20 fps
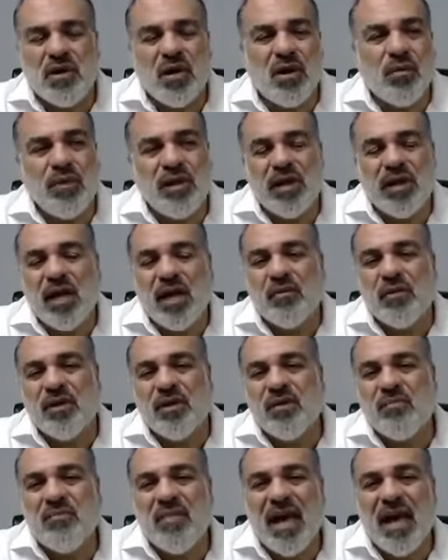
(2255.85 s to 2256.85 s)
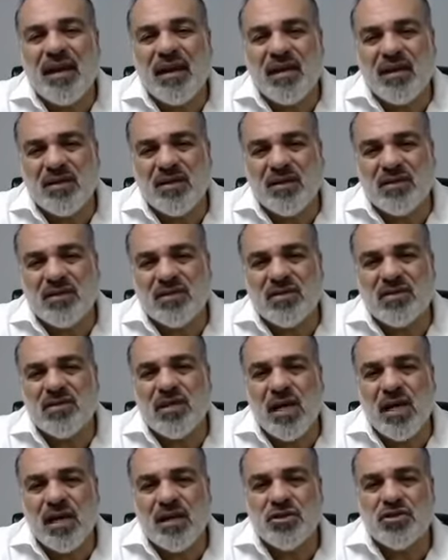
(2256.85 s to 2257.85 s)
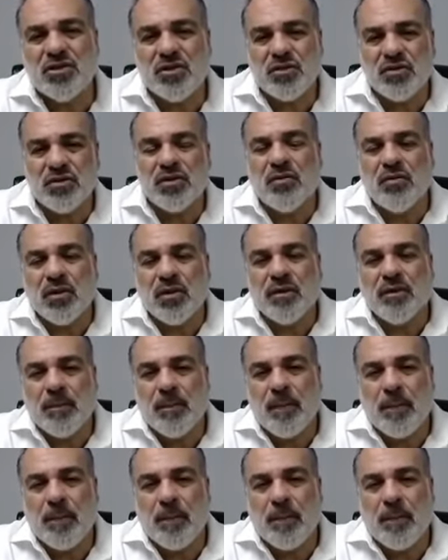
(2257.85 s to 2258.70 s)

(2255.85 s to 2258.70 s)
are we now at the manic stage and so on?